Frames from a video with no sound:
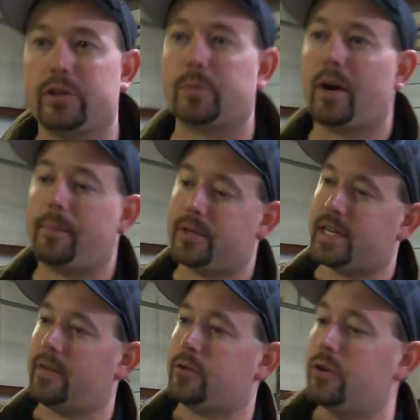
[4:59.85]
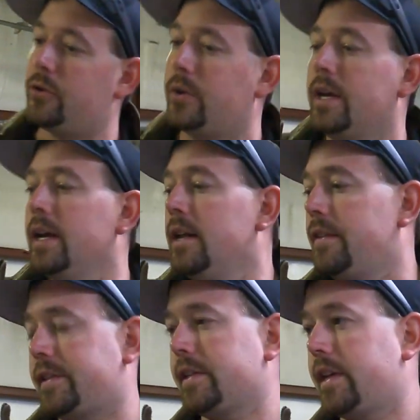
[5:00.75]
this one up this afternoon.
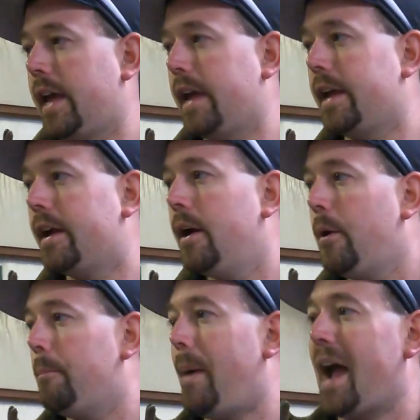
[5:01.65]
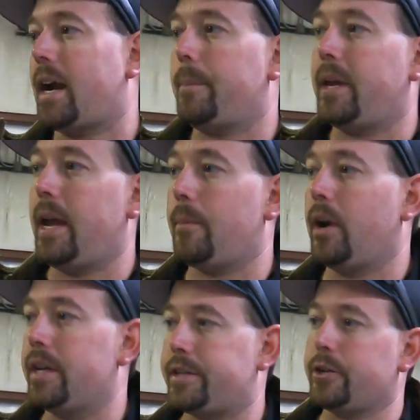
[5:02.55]
This is a backup
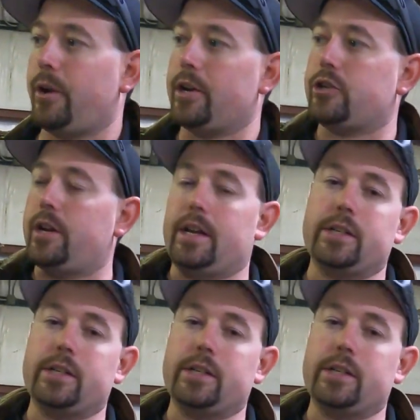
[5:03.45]
camera integration